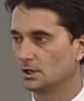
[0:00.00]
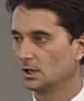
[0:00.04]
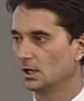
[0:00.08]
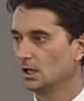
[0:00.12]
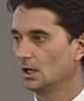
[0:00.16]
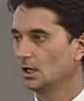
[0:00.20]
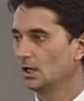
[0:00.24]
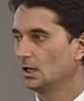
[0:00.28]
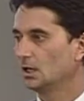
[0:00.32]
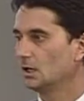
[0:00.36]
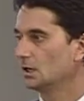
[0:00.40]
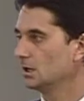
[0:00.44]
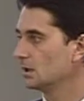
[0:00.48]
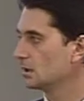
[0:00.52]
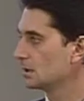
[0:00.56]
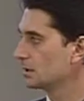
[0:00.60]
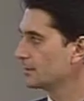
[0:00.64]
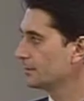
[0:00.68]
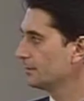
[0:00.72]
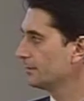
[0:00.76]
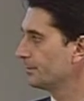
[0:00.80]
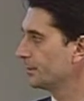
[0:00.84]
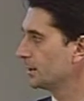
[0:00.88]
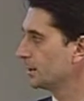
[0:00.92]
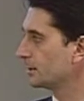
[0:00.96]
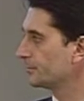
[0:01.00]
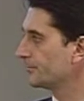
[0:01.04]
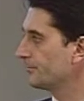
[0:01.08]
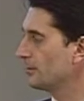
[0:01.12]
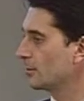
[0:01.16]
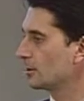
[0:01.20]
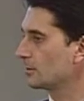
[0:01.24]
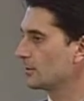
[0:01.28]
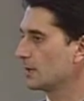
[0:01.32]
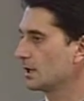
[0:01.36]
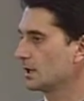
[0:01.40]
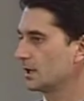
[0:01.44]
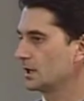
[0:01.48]
we need
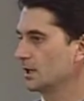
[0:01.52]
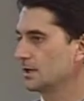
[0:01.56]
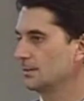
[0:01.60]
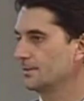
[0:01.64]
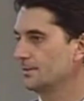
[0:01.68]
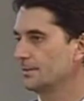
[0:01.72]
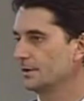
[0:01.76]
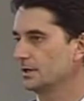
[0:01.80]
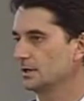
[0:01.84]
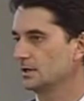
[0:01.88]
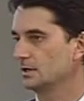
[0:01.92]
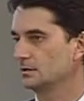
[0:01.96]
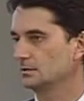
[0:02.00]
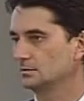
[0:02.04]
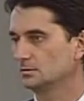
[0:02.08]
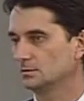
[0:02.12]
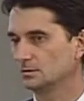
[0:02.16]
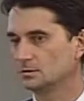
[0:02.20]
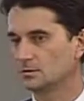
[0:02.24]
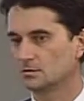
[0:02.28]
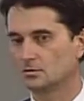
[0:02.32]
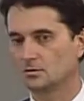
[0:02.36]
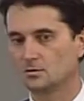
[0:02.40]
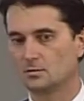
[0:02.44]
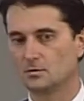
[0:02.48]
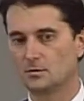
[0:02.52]
institutional instruments.